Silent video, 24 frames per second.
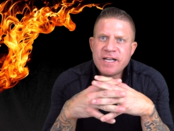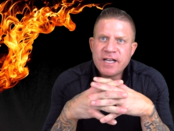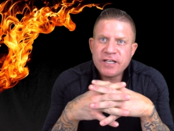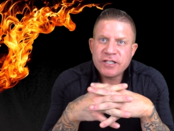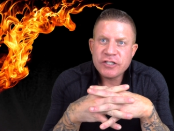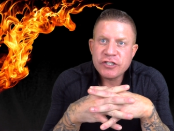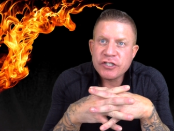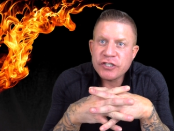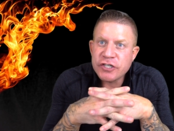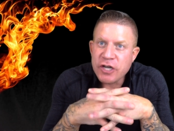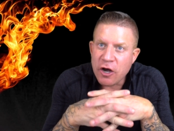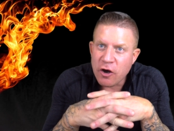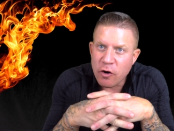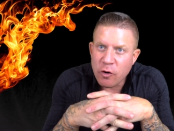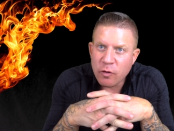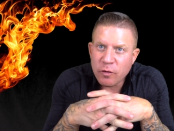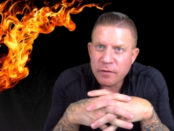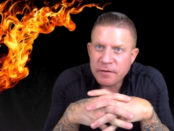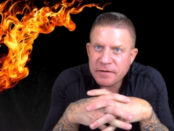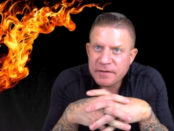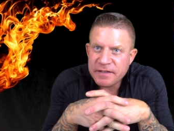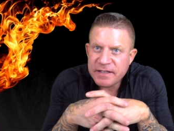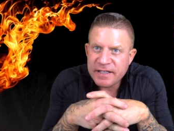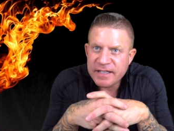
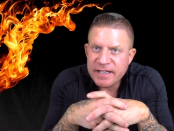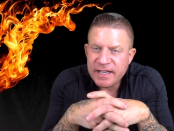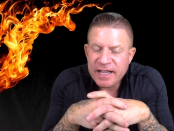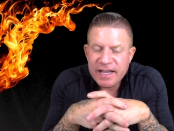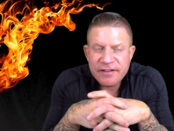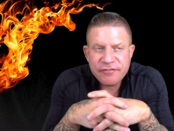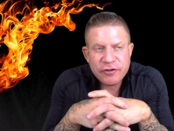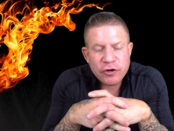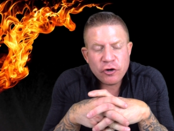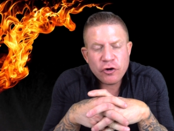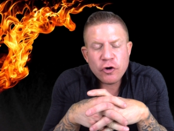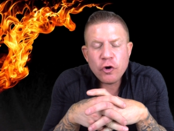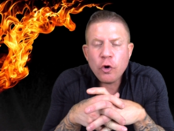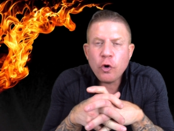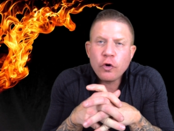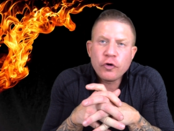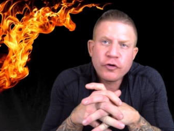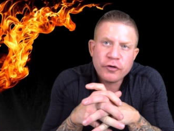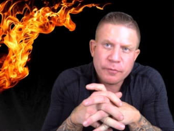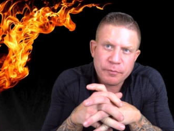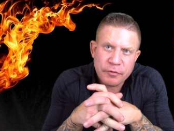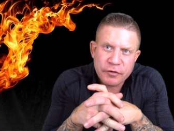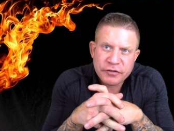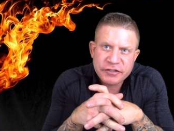so, if you're an
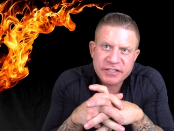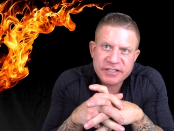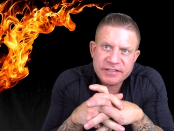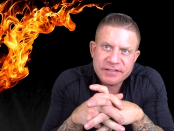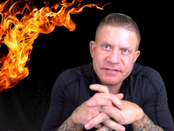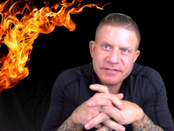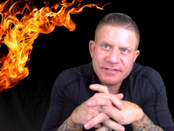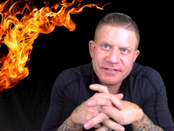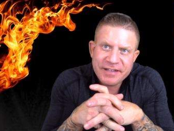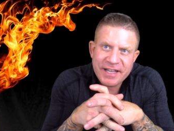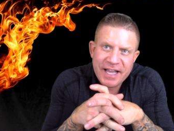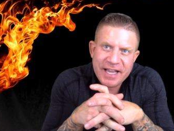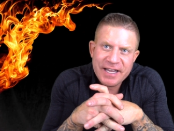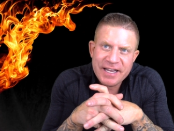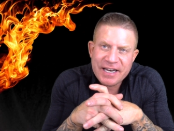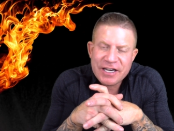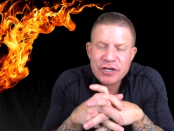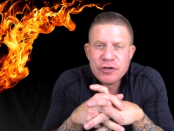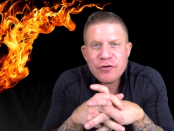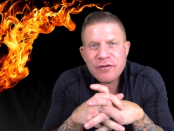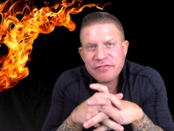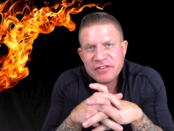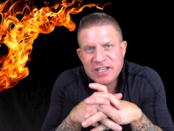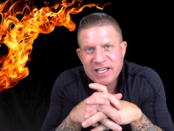older person, okay, and
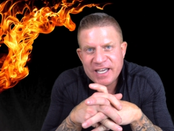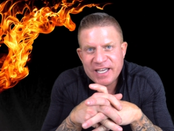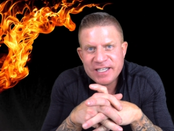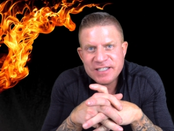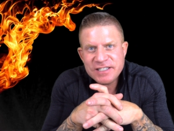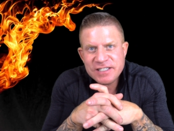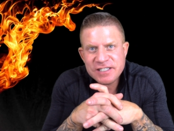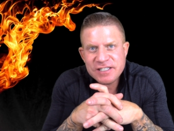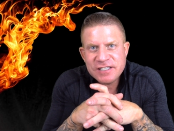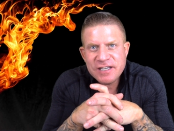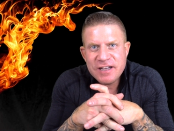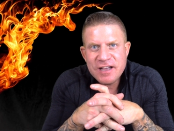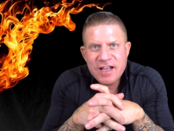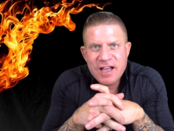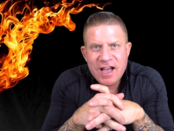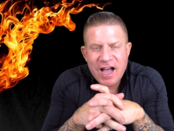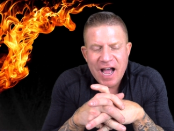you have kids,